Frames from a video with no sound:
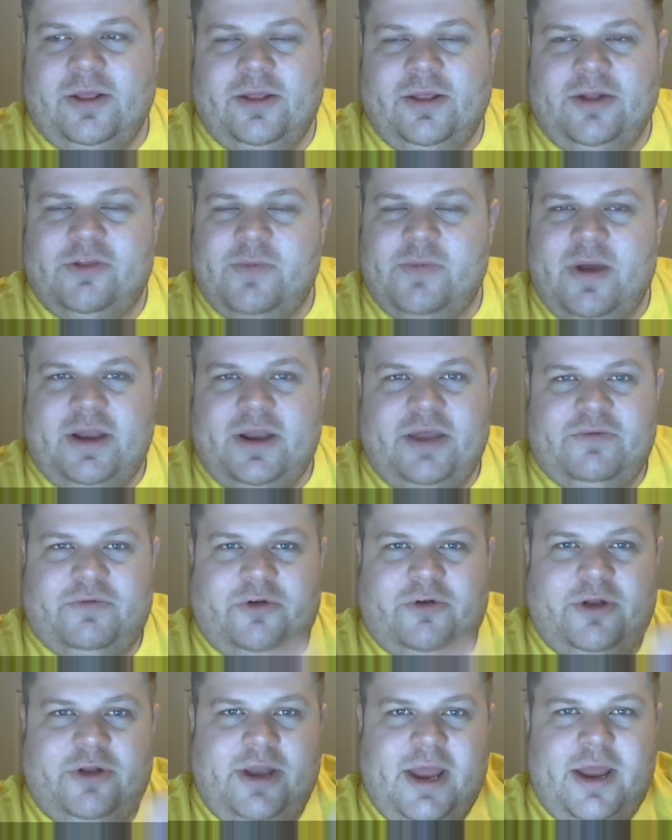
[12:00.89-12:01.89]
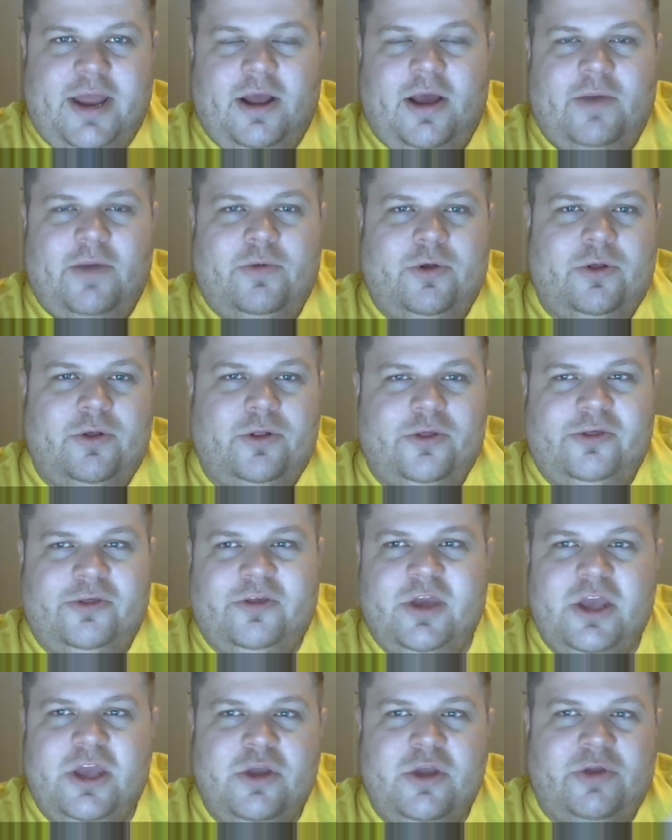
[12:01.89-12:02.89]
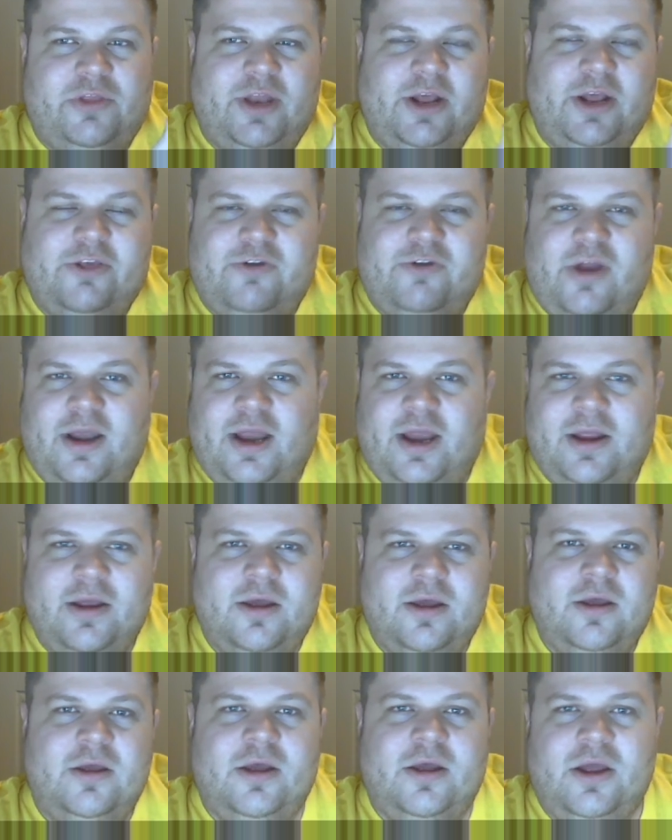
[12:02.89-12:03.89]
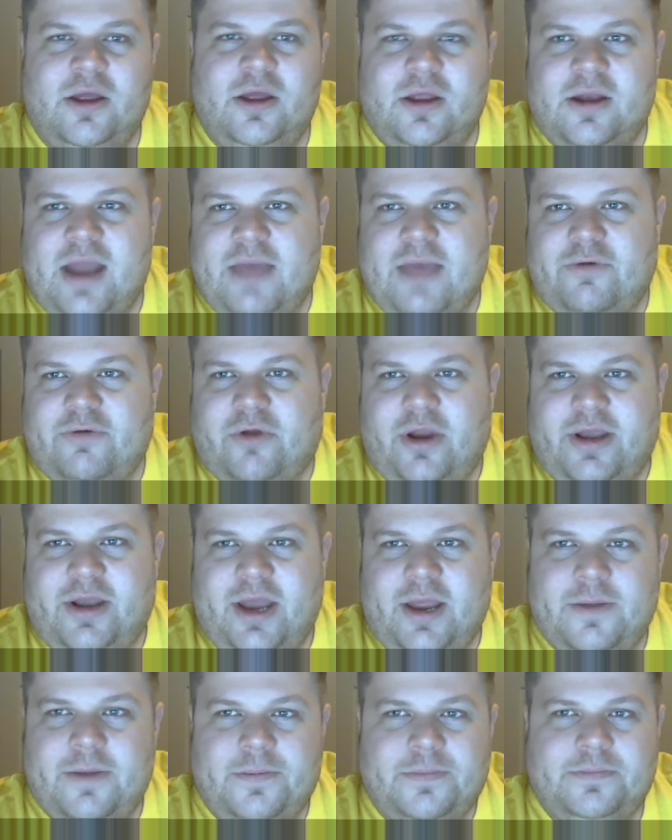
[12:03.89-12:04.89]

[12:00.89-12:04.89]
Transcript: that's about it for today. I will see you at the next training. Have a great day.